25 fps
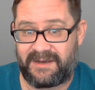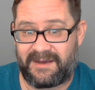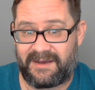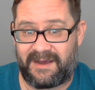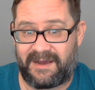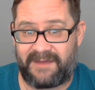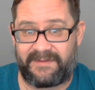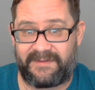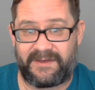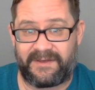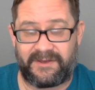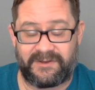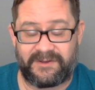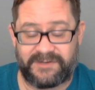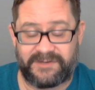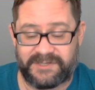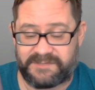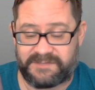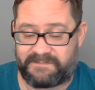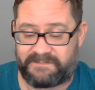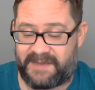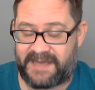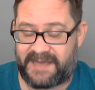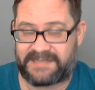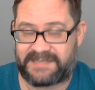and then you
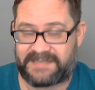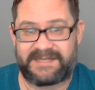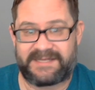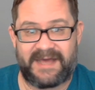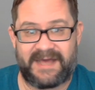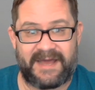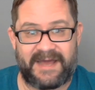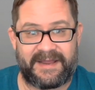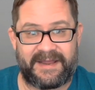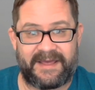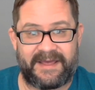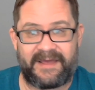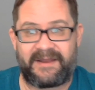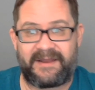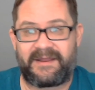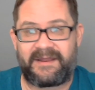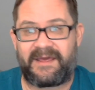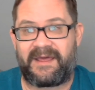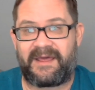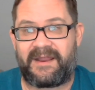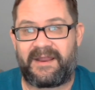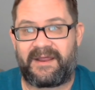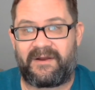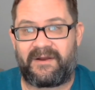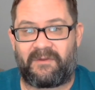just paste that in,
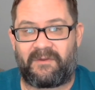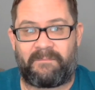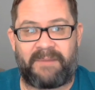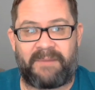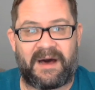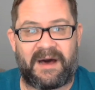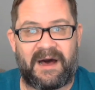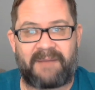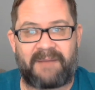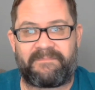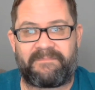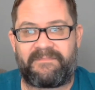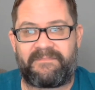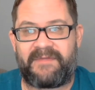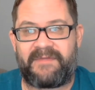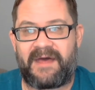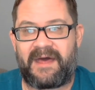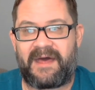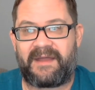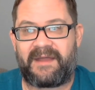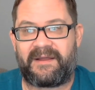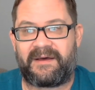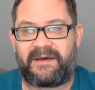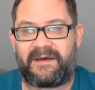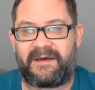and it'll pop that